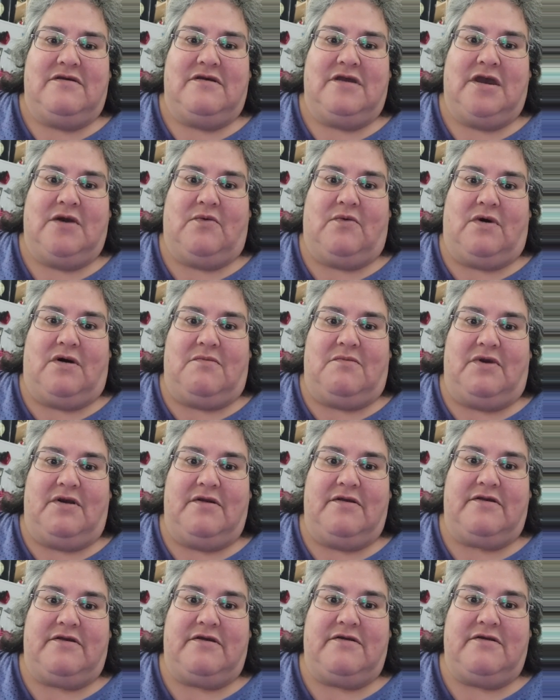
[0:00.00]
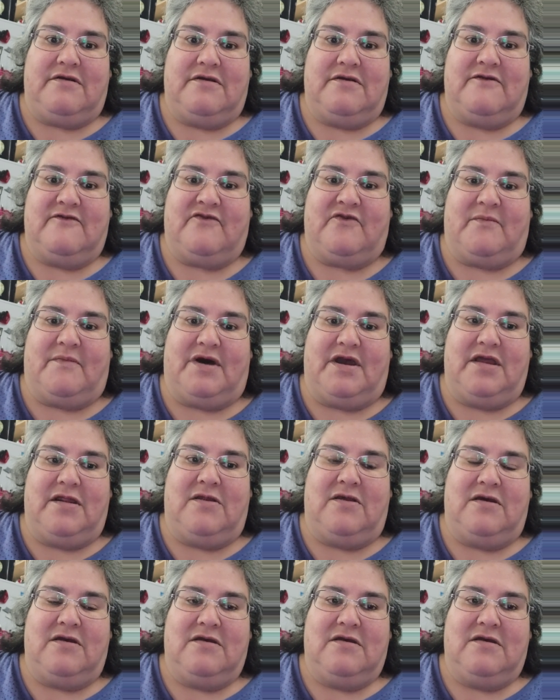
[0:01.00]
at Walmart for mine.